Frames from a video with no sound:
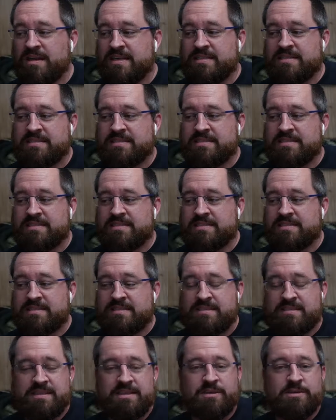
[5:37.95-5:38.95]
because
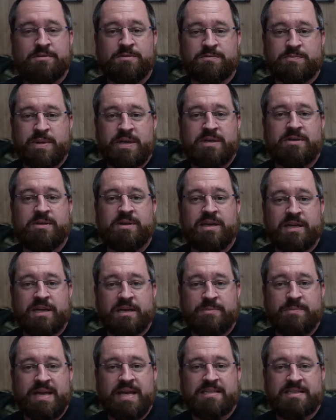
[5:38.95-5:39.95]
you've been doing an
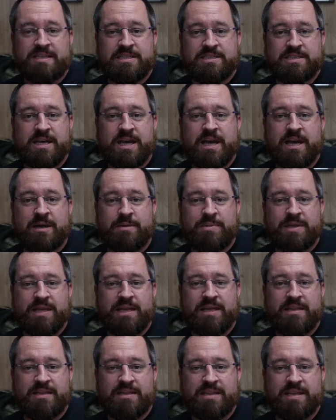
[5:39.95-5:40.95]
amazing job
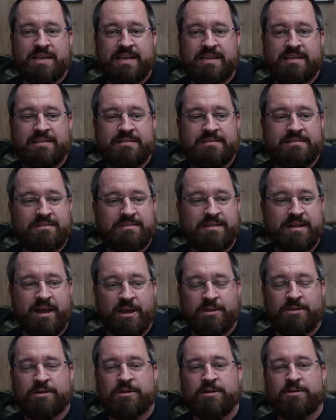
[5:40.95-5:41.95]
in the
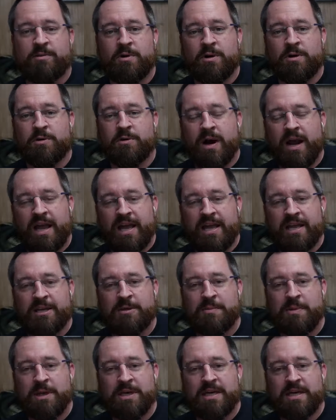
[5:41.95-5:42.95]
other Rotor
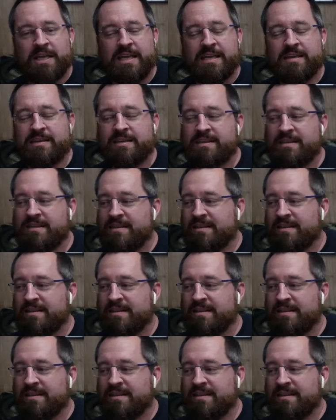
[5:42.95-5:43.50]
Riot community.